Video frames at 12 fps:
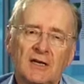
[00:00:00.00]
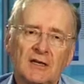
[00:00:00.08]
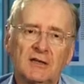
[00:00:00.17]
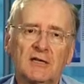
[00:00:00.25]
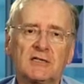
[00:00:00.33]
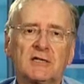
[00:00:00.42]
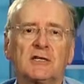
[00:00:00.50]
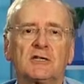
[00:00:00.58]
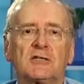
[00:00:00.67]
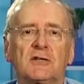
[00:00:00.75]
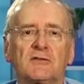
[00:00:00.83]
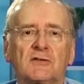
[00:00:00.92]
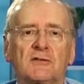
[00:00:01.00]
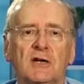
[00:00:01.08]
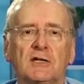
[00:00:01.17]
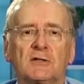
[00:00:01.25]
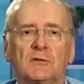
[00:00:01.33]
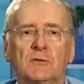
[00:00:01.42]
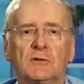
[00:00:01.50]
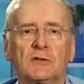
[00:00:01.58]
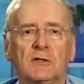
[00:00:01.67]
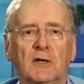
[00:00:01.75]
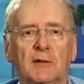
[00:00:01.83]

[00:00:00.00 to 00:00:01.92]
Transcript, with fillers: In this edition of Straight Talk,